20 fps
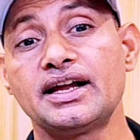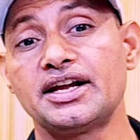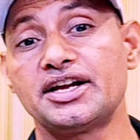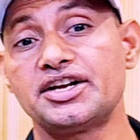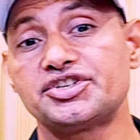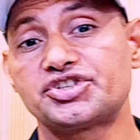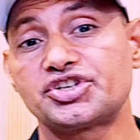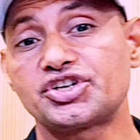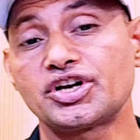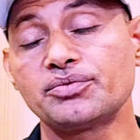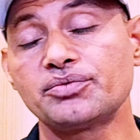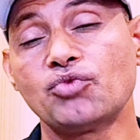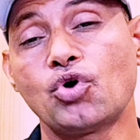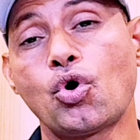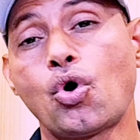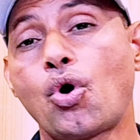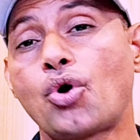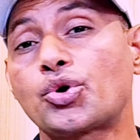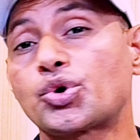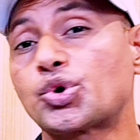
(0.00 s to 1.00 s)
is
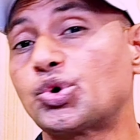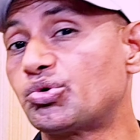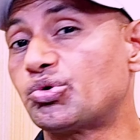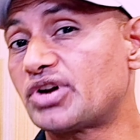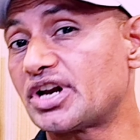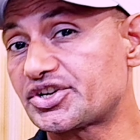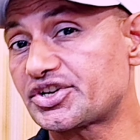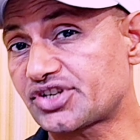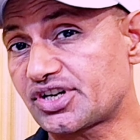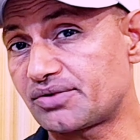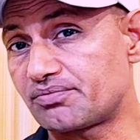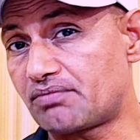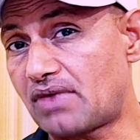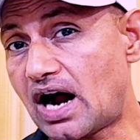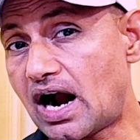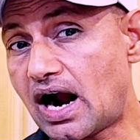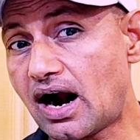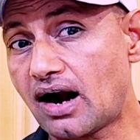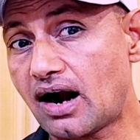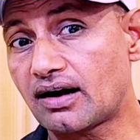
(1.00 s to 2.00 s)
remove quotation
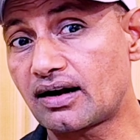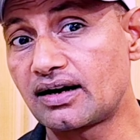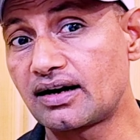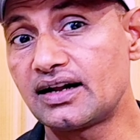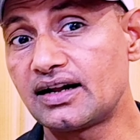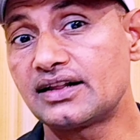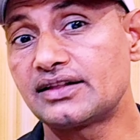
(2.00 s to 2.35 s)
mark,